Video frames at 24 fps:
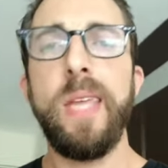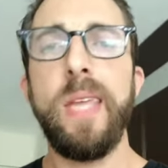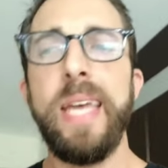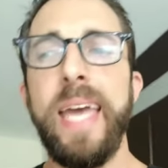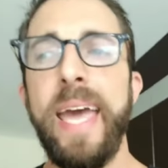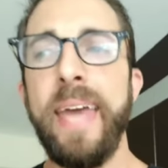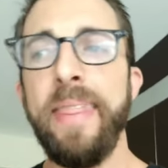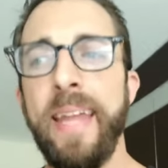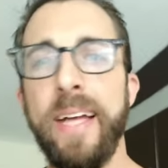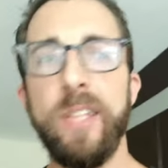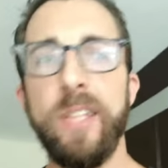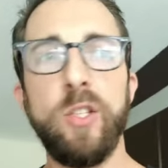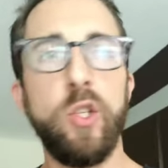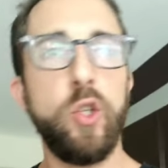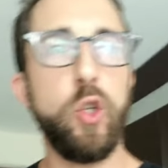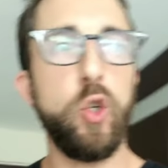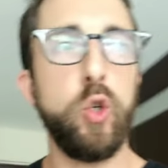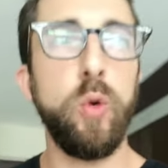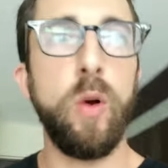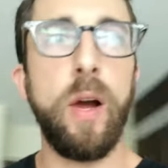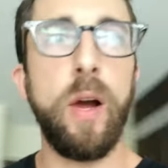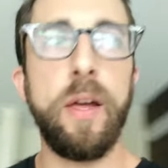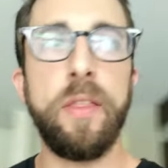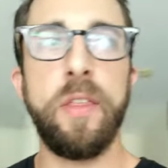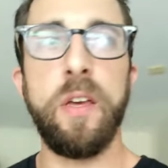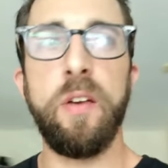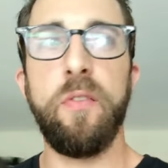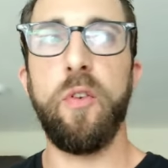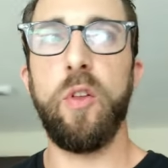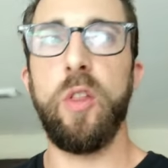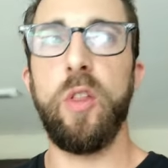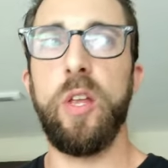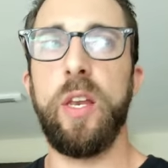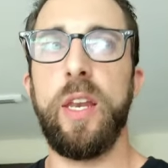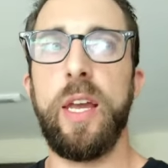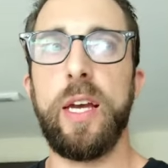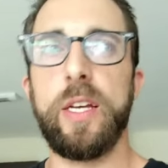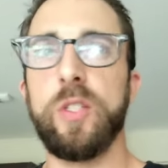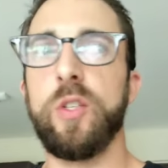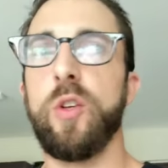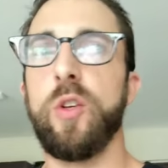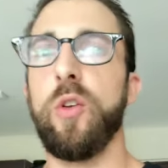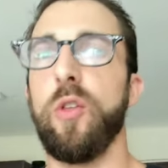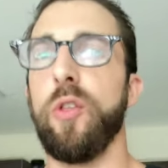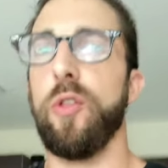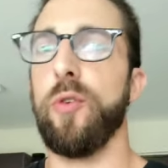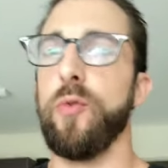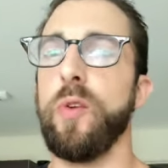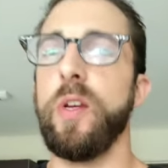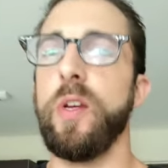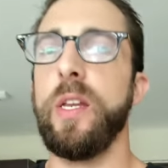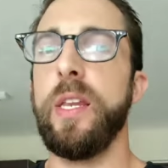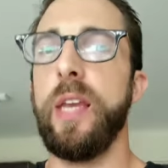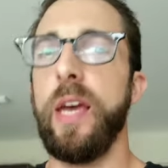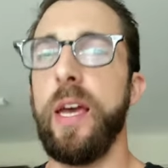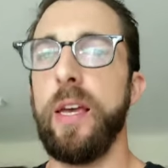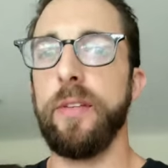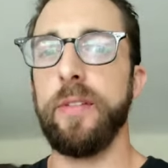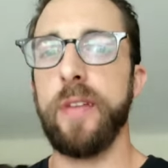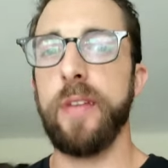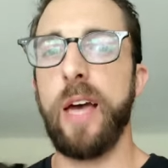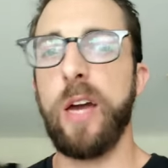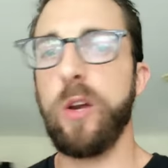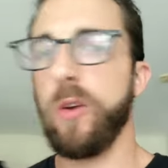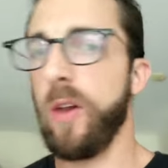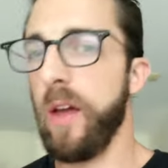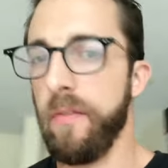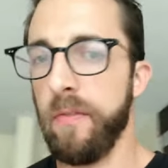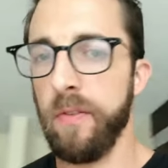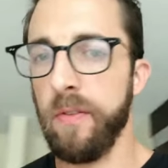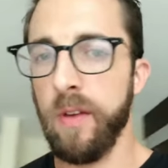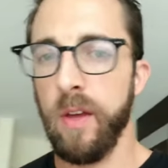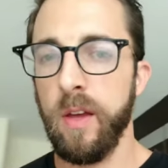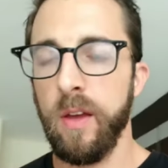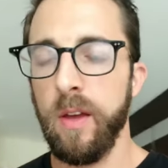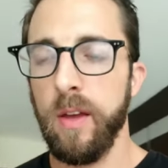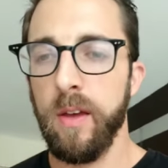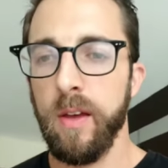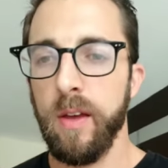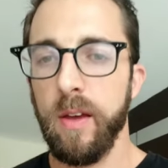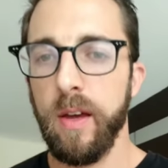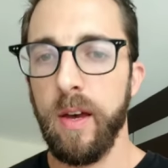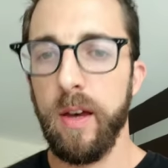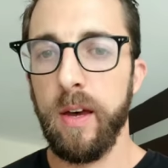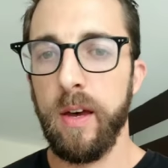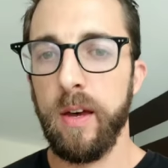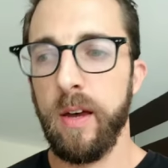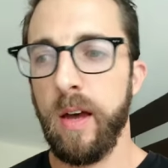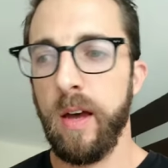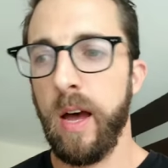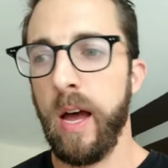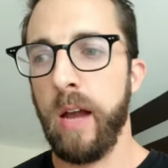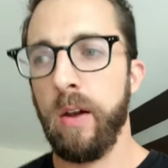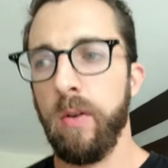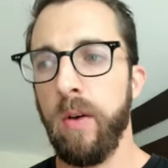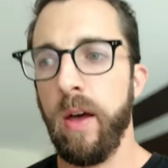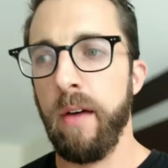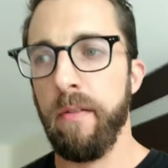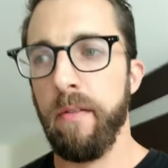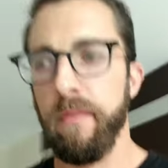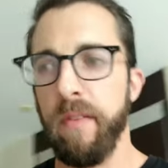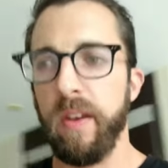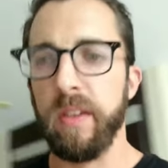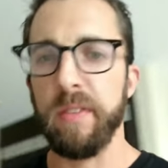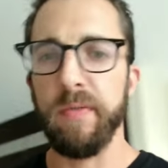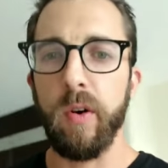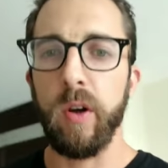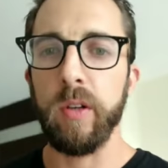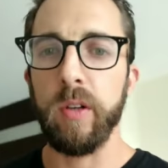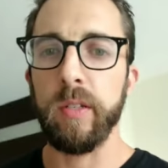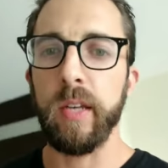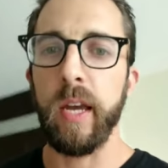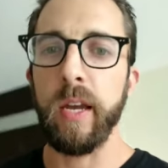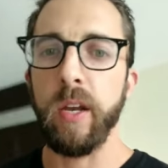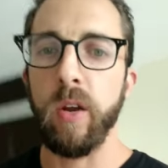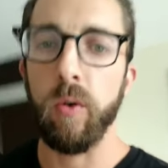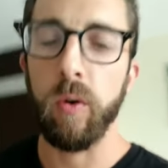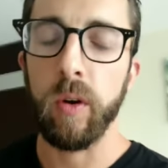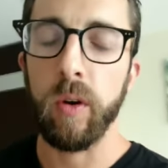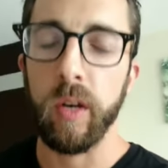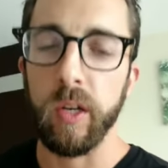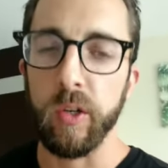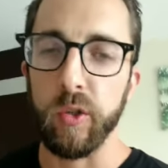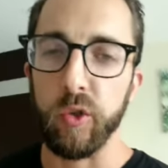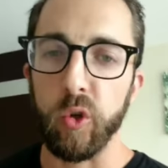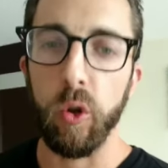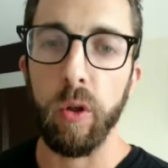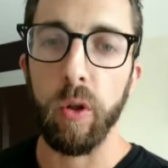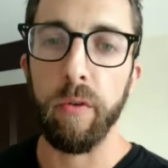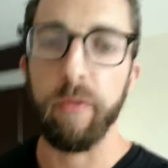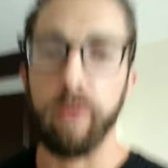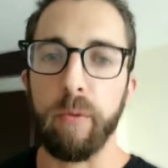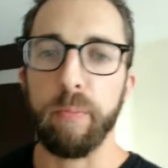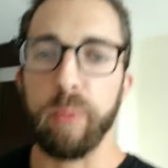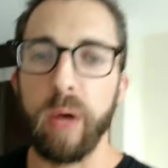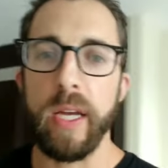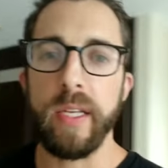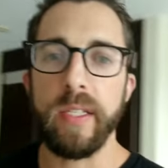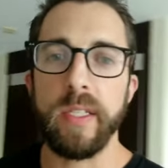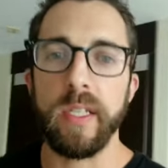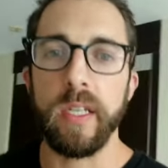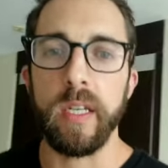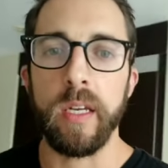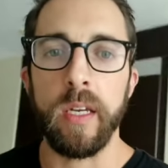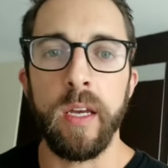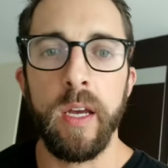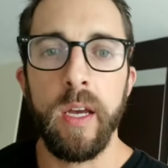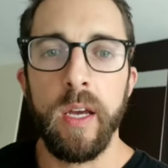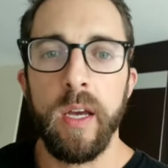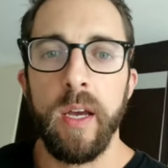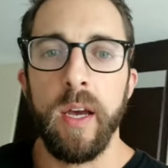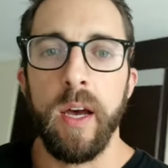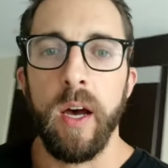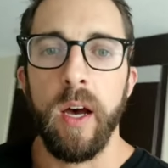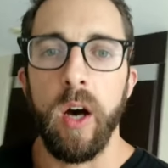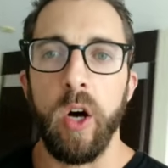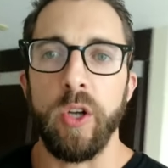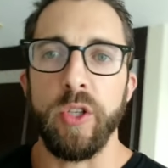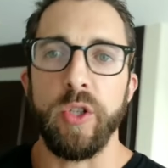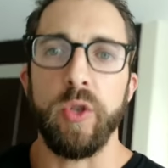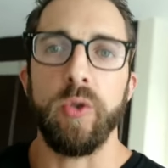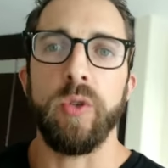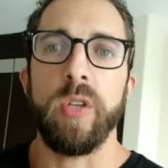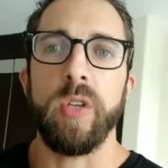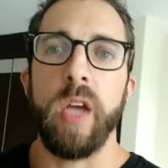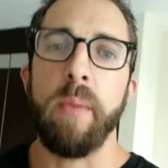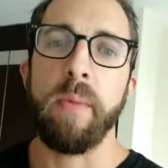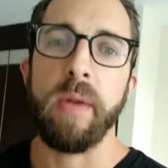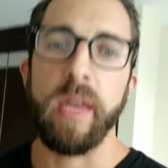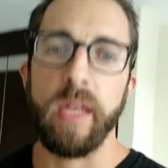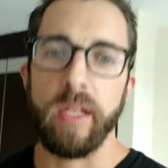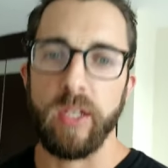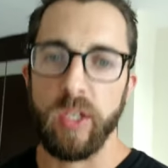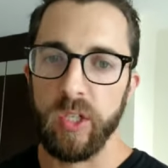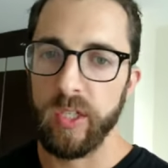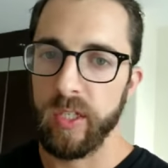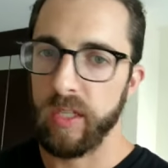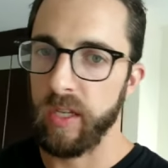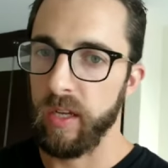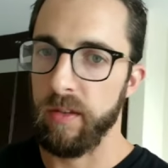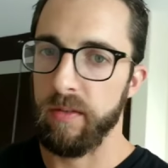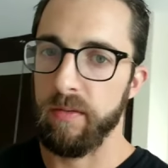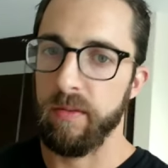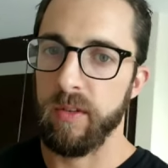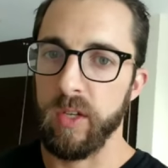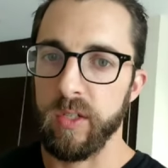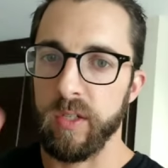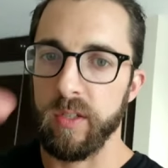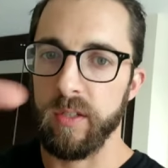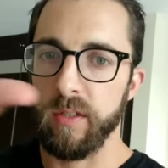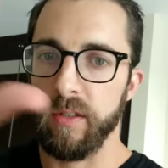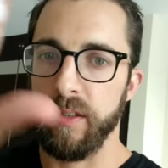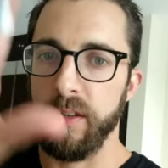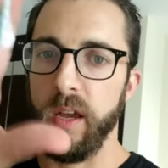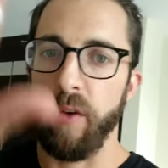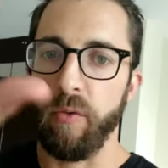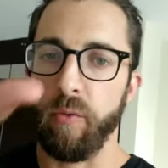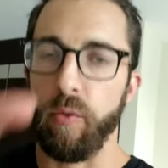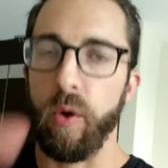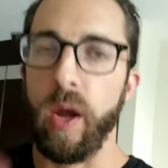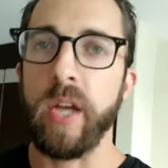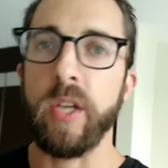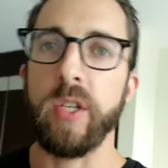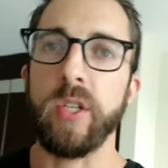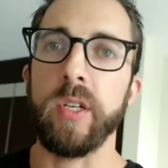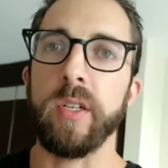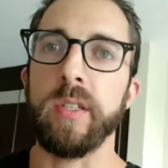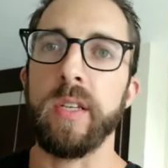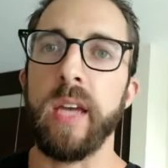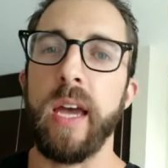And that's true, I think, for the next 3 days. I don't have, as far as I know, control over pricing on Udemy. It just in ranges.